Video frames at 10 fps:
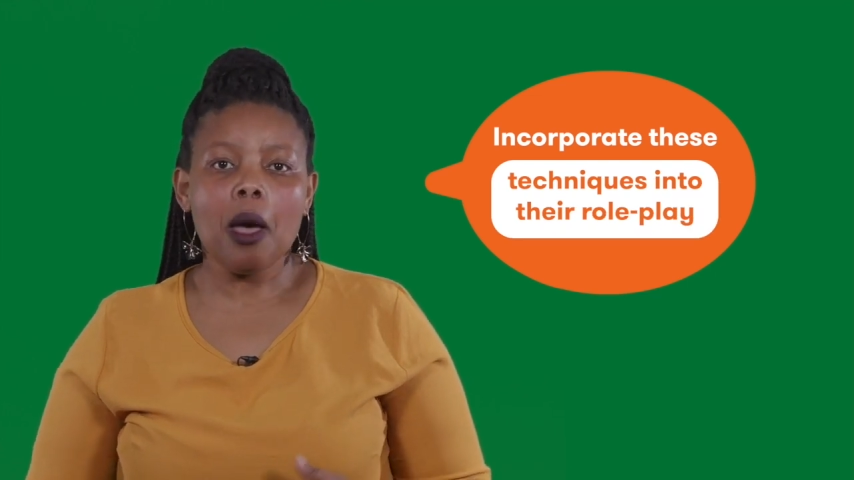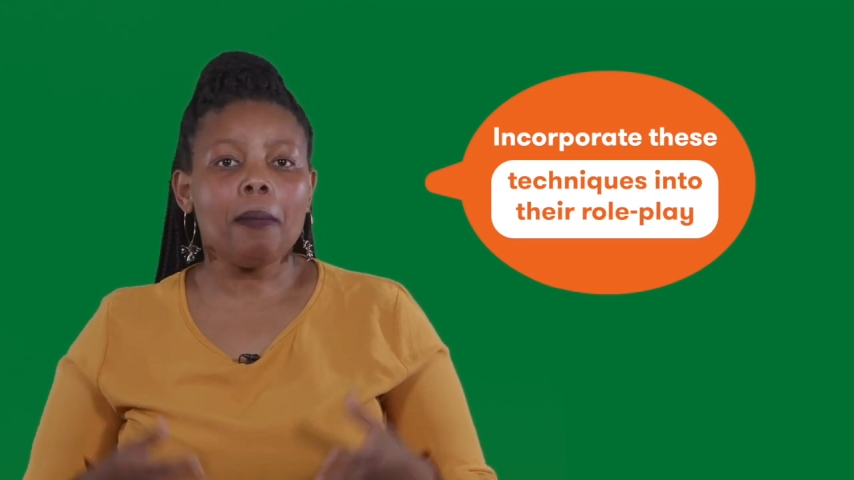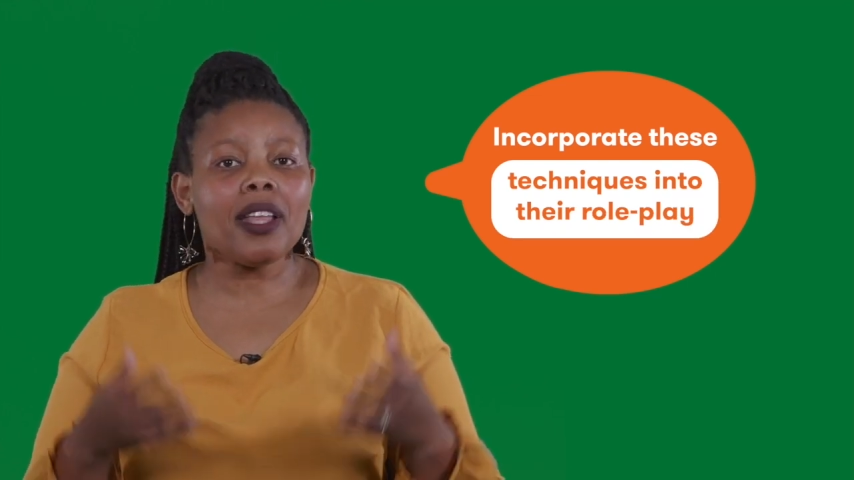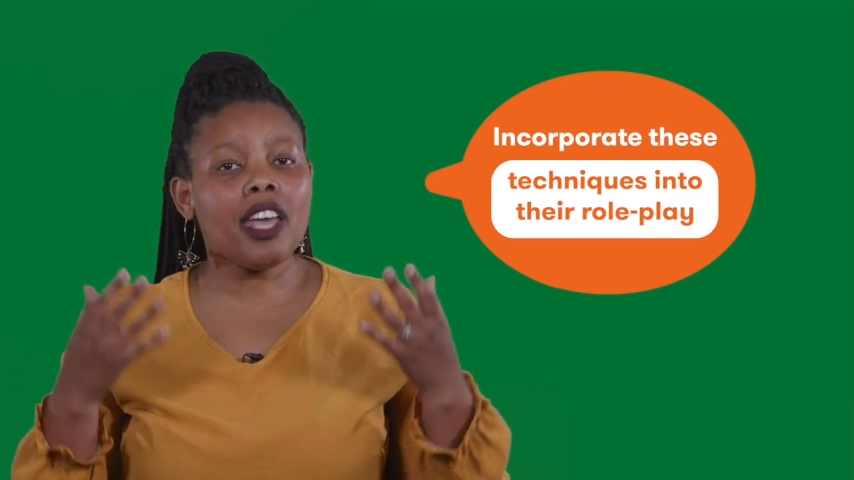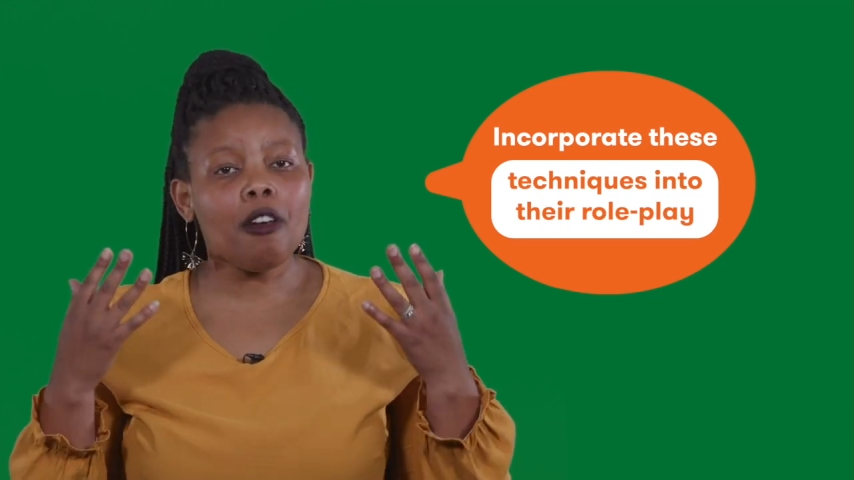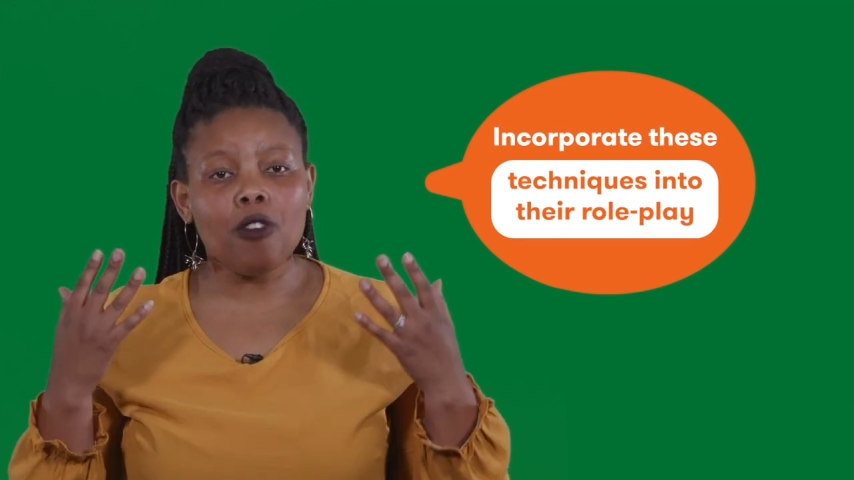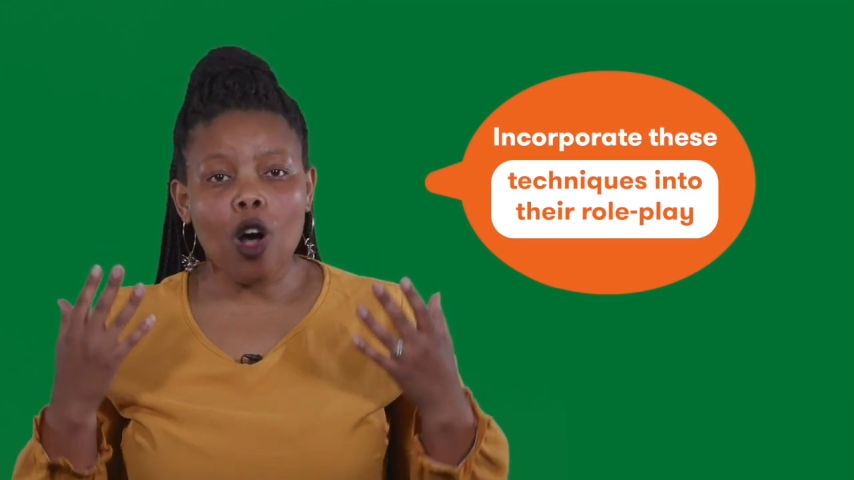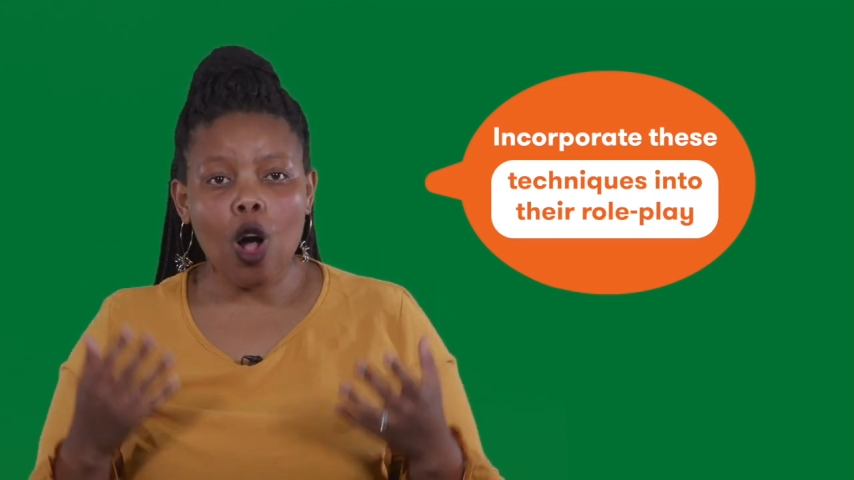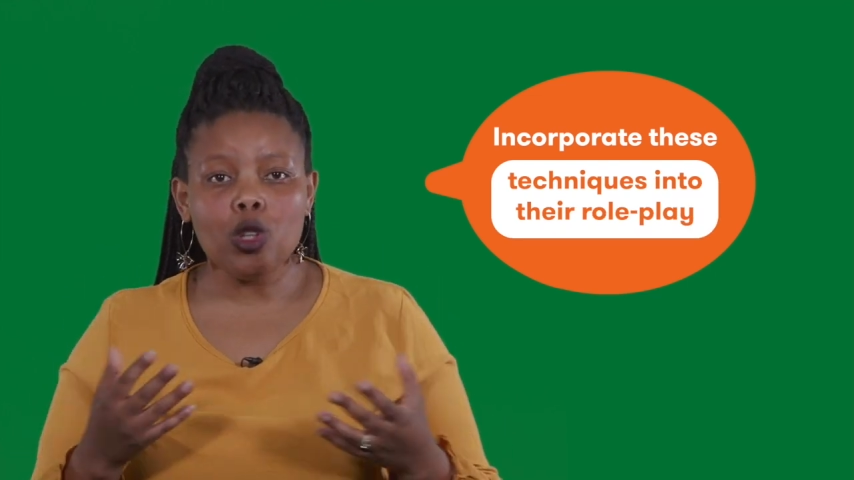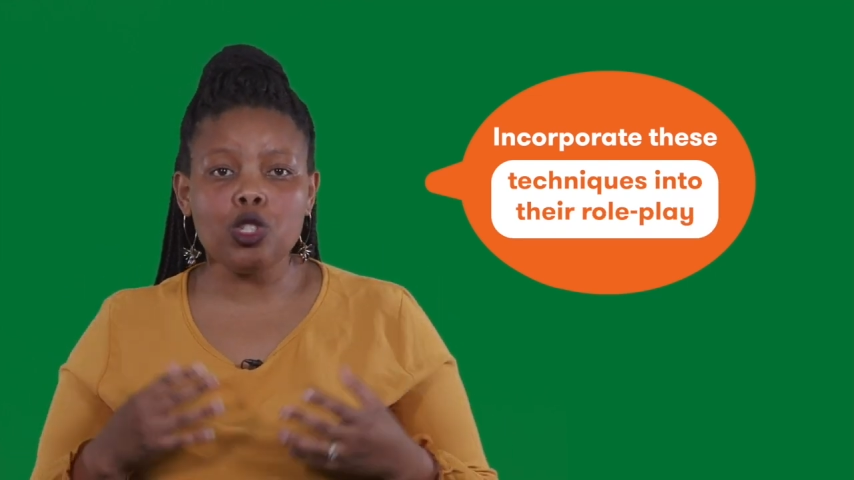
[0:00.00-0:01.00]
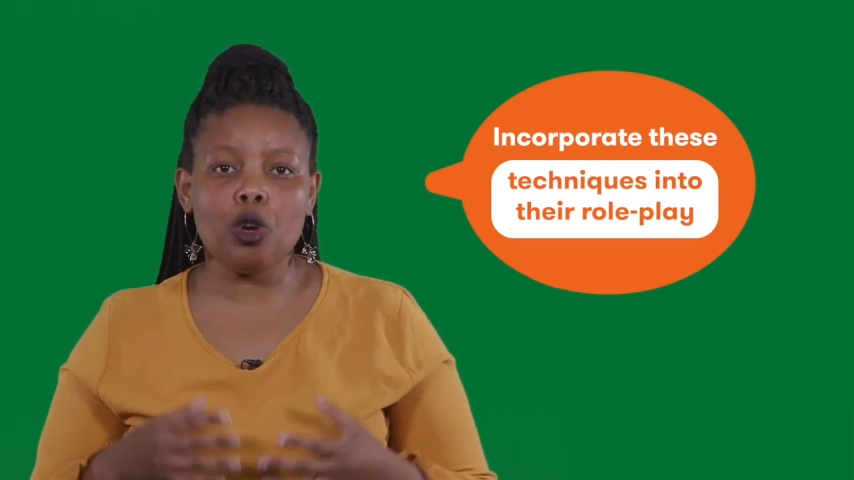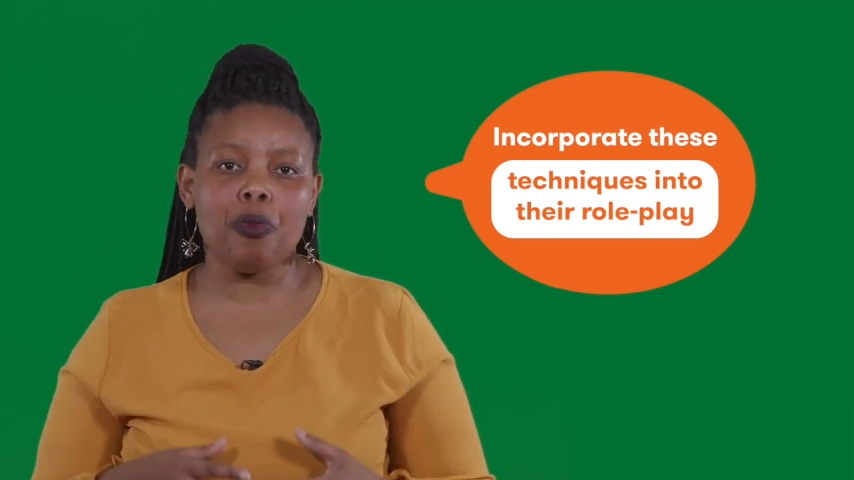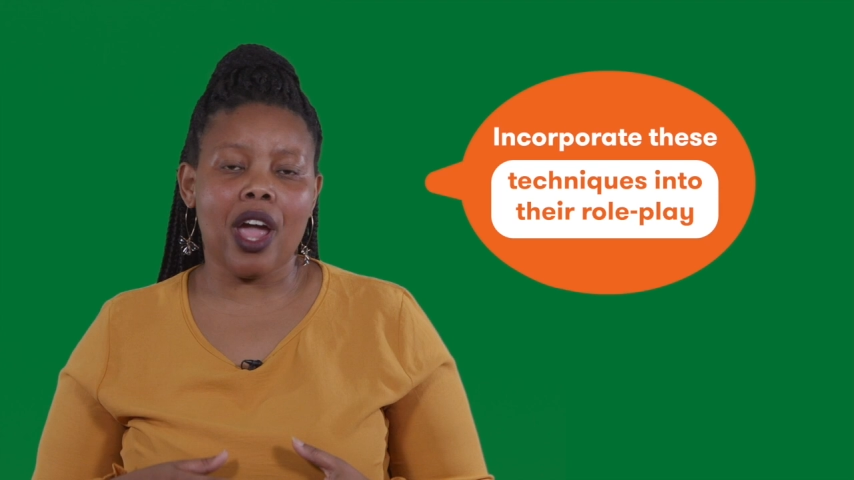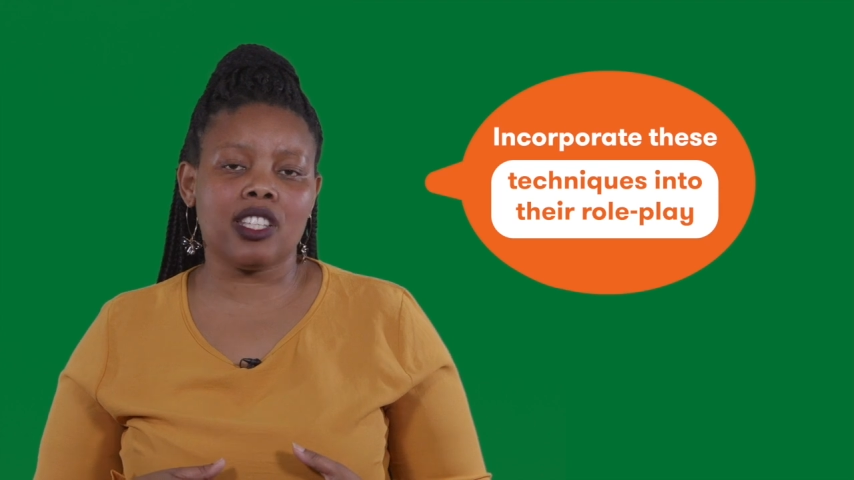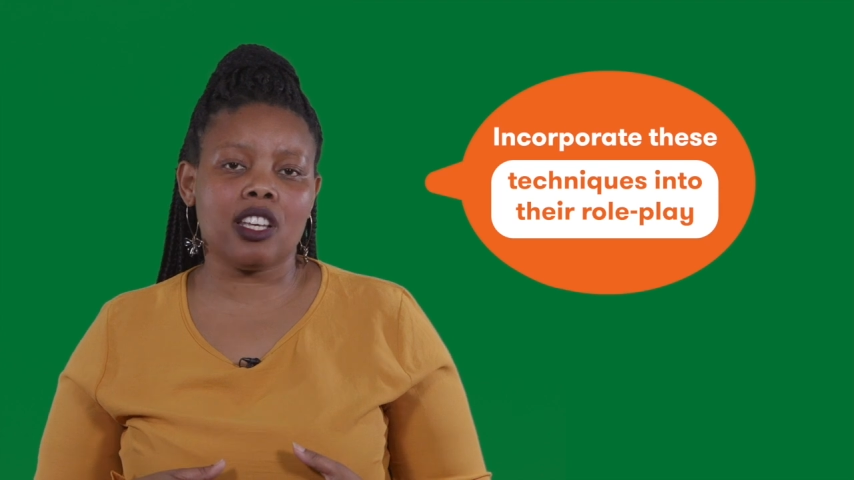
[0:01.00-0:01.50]
but they have also
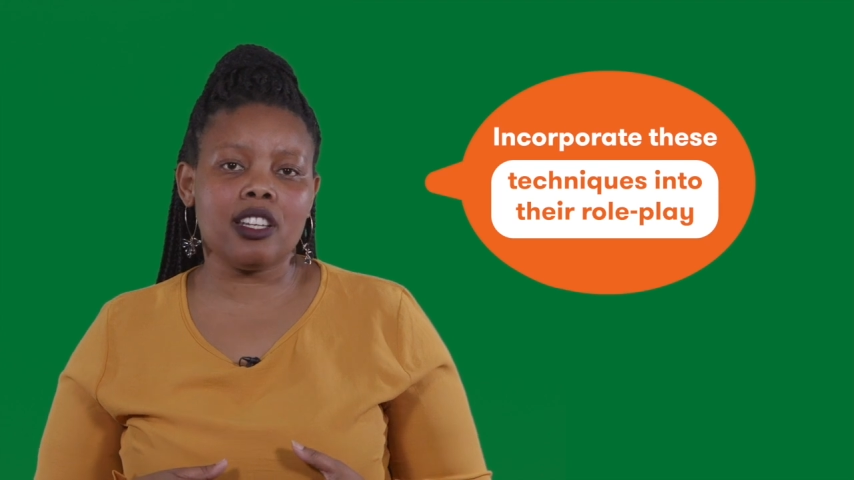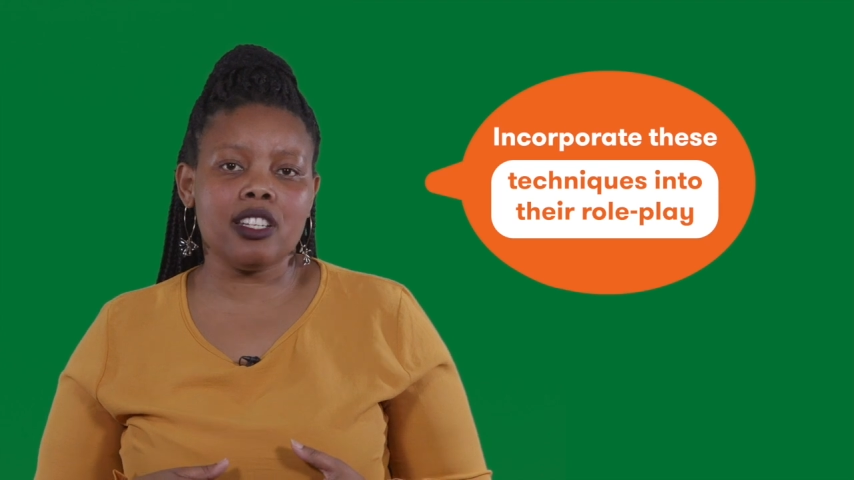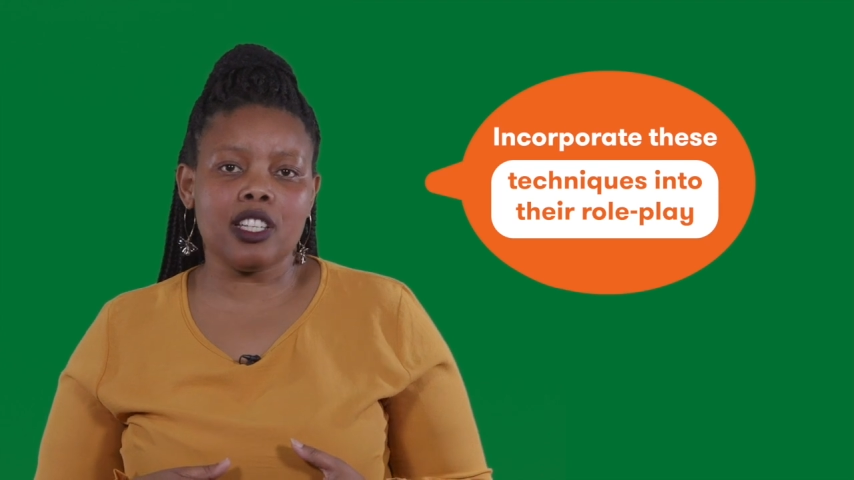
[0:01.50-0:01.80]
practically